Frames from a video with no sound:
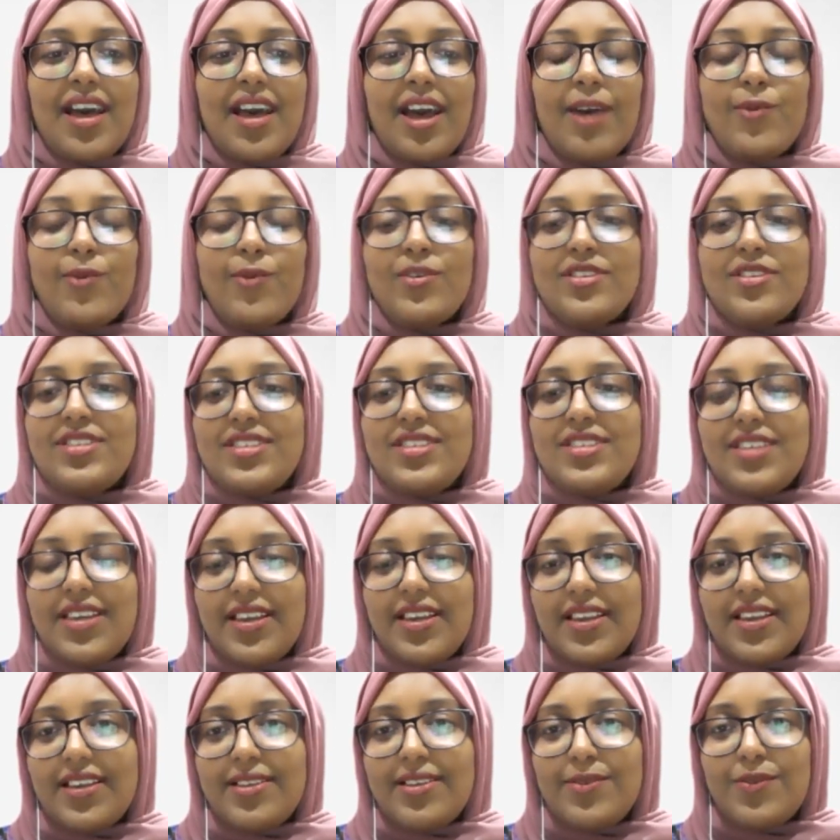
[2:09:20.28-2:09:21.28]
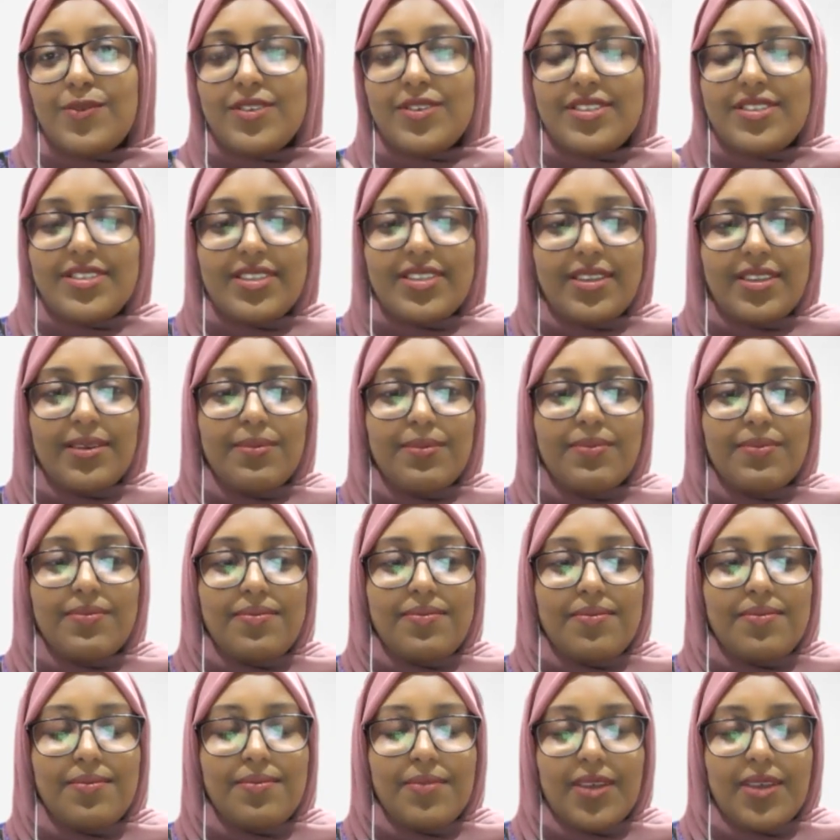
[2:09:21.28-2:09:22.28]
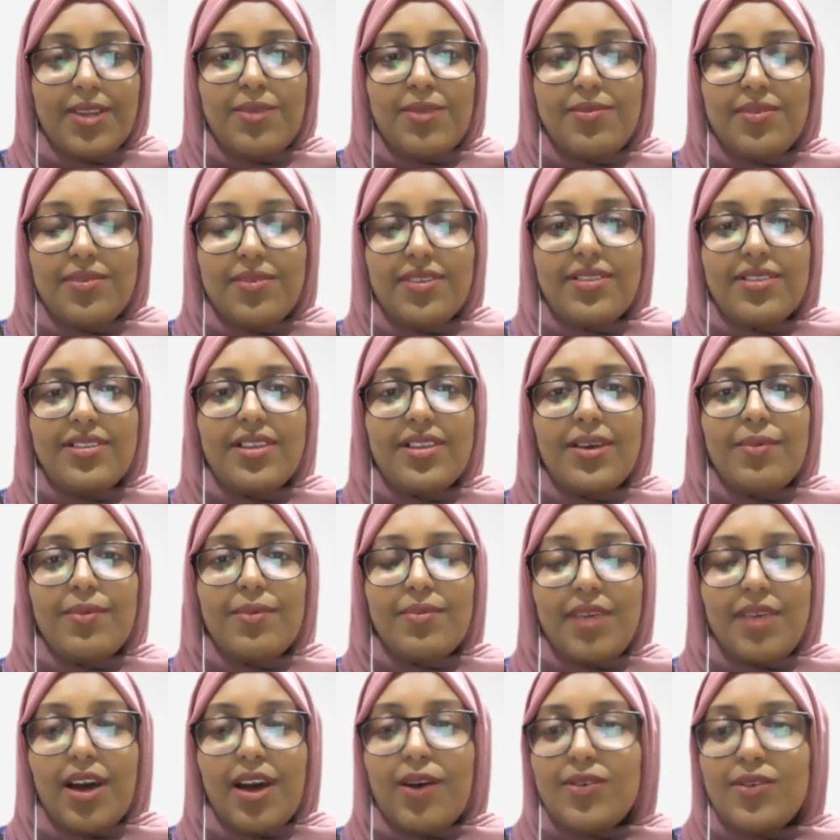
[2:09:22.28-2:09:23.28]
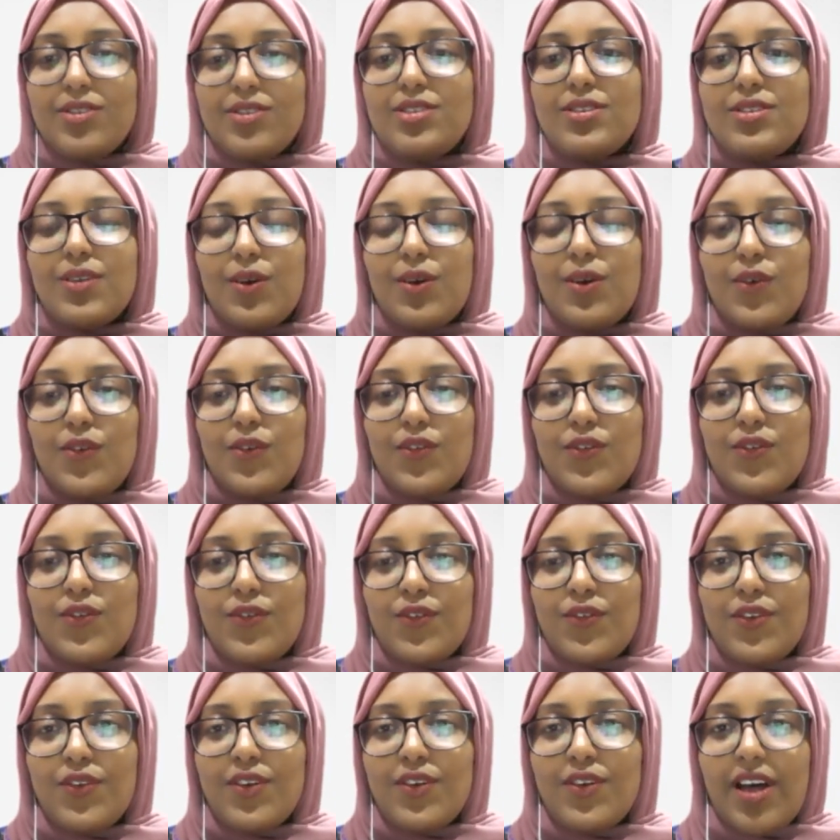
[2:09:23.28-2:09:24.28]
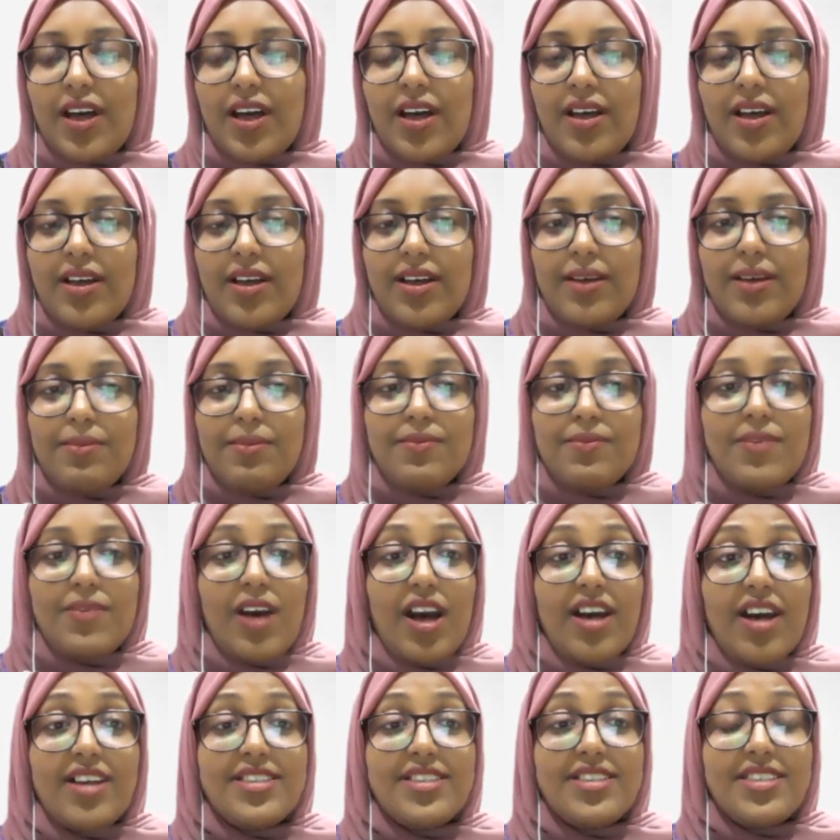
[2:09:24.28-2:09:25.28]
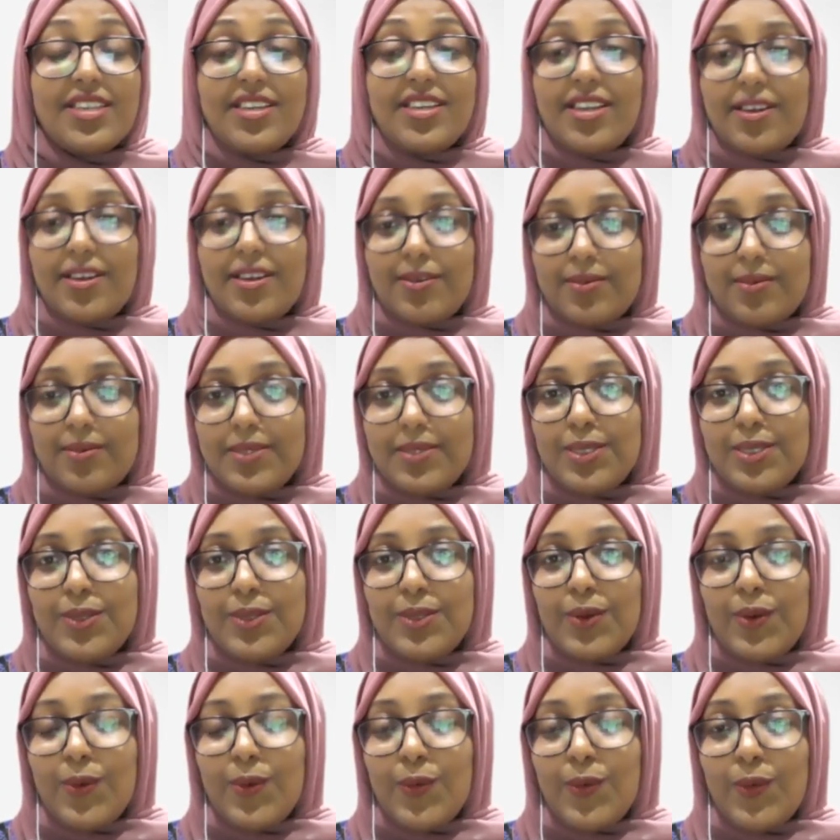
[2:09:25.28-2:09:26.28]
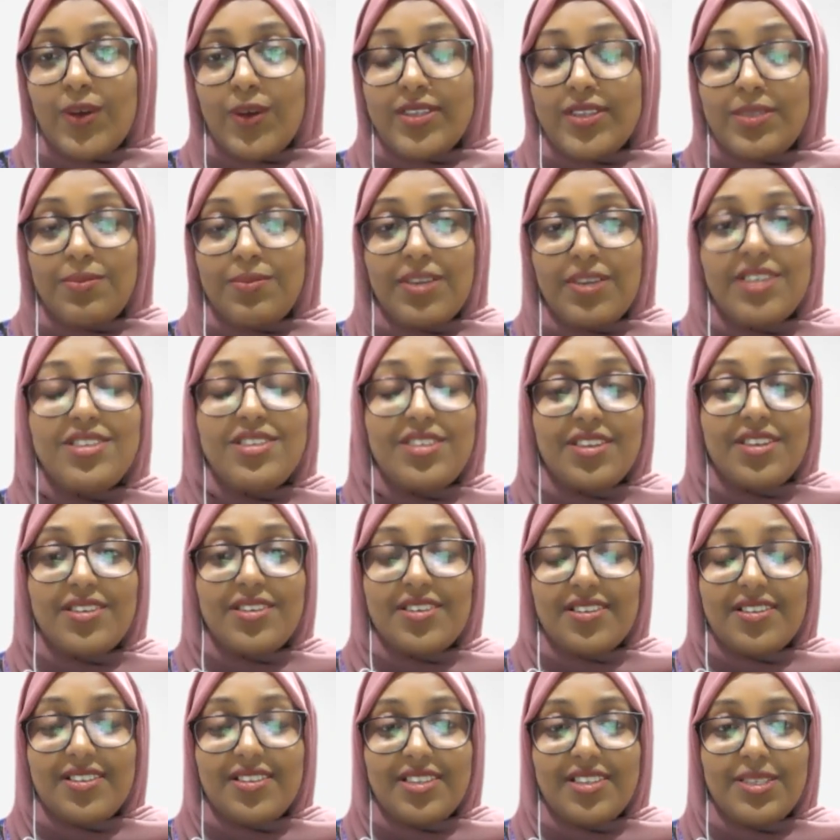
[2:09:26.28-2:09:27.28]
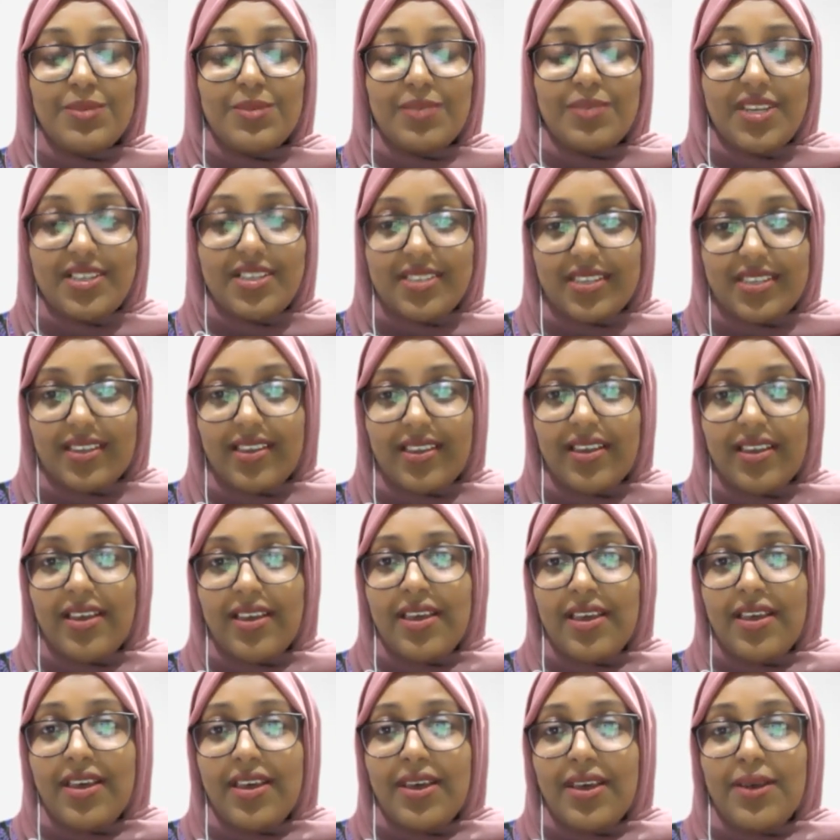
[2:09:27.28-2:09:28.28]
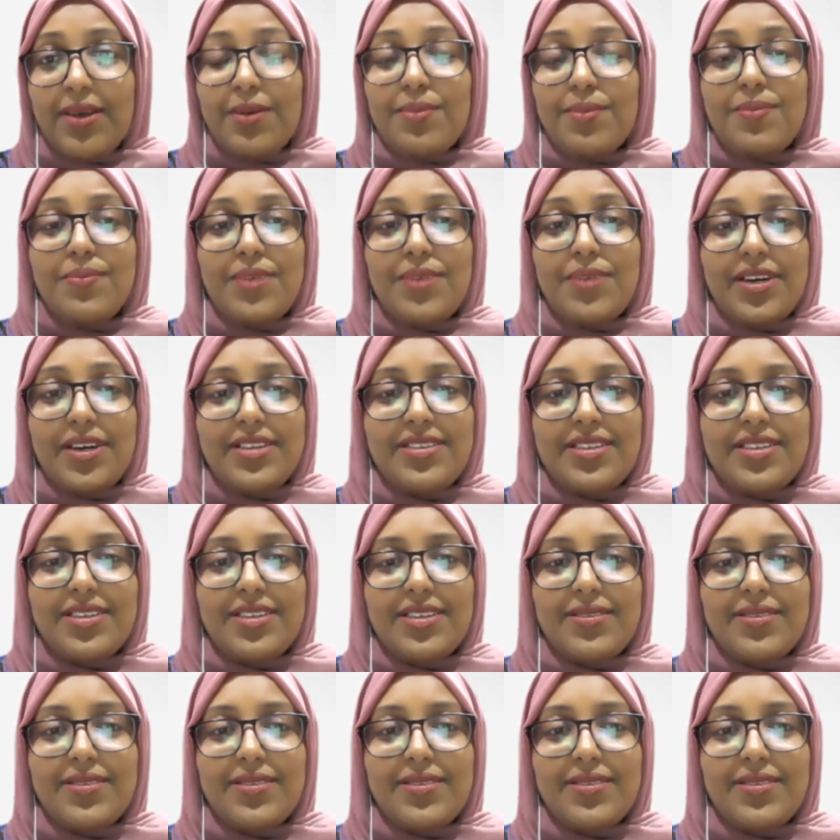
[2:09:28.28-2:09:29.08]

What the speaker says: I would say it was the minimal amount of ahs and ums was mentioned in this meeting. But